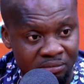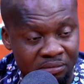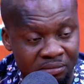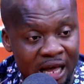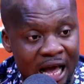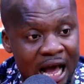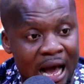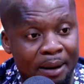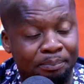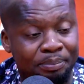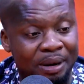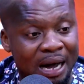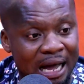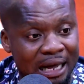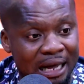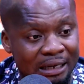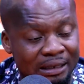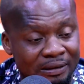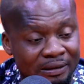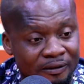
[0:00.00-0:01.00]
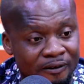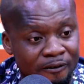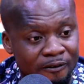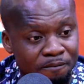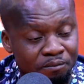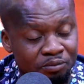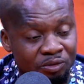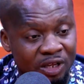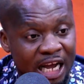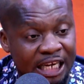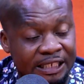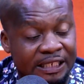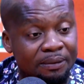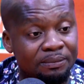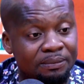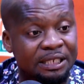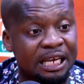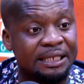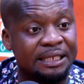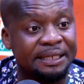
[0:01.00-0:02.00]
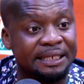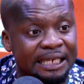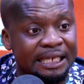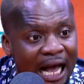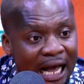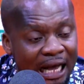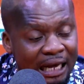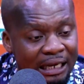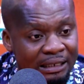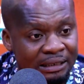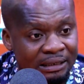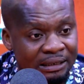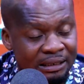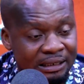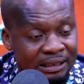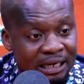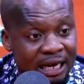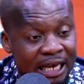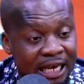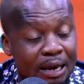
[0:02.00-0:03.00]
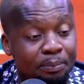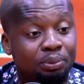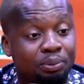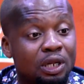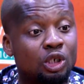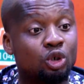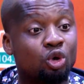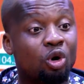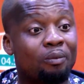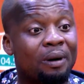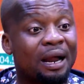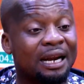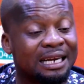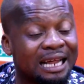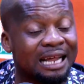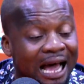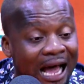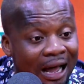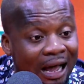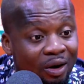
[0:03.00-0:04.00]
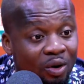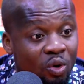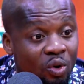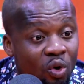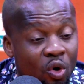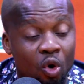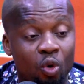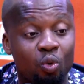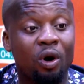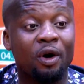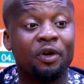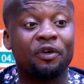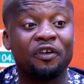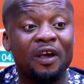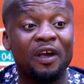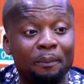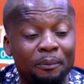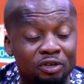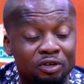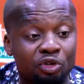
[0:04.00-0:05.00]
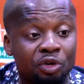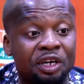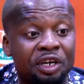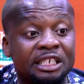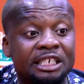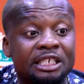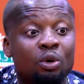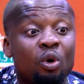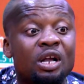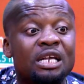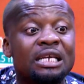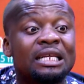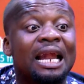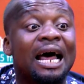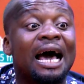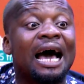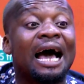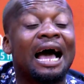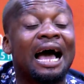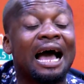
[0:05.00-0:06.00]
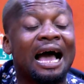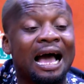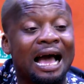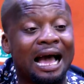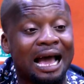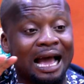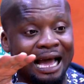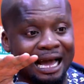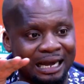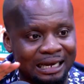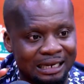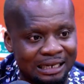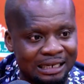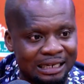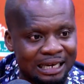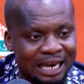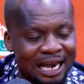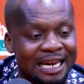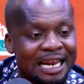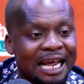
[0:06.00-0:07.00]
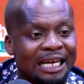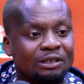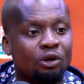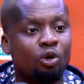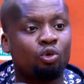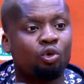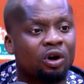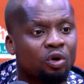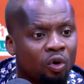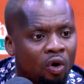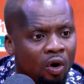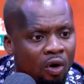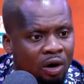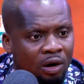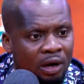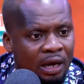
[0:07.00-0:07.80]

Ampa. Asemu se si a. E police commander worship judicial ho nyina. E da se o ko no ho.